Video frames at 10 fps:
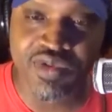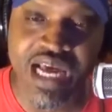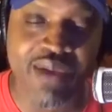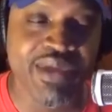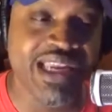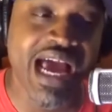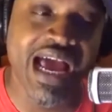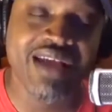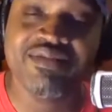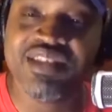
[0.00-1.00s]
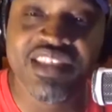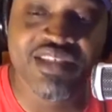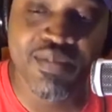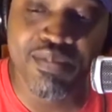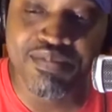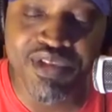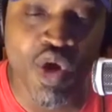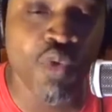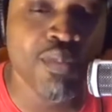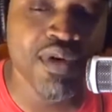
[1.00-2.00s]
mean, I just
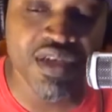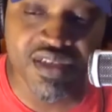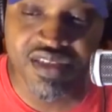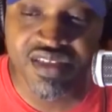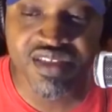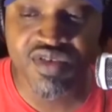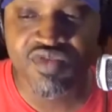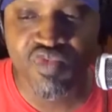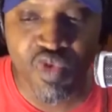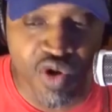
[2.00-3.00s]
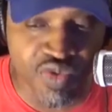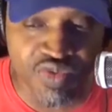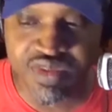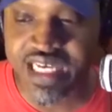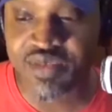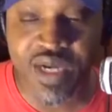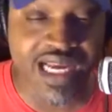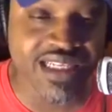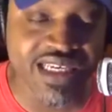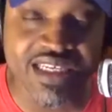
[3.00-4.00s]
notebooks wrote. That's what I
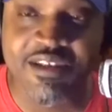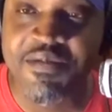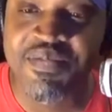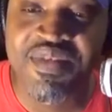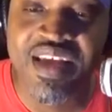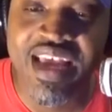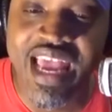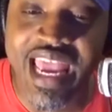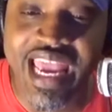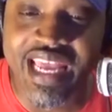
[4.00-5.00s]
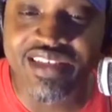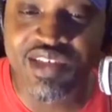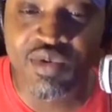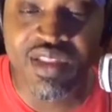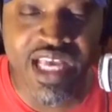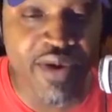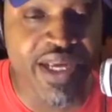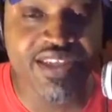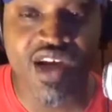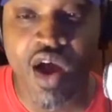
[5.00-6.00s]
did. And so
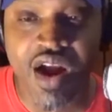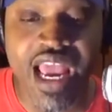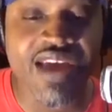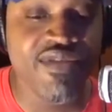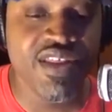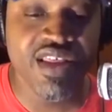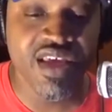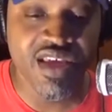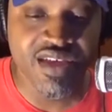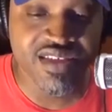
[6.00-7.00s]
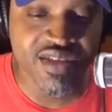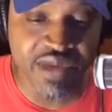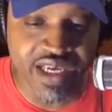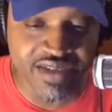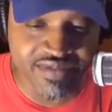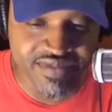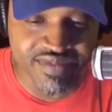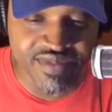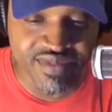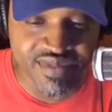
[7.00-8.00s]
lyrics are everything to me.
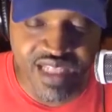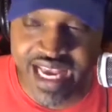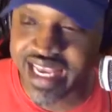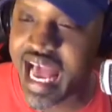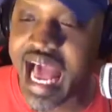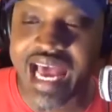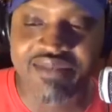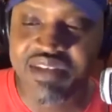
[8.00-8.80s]
Like I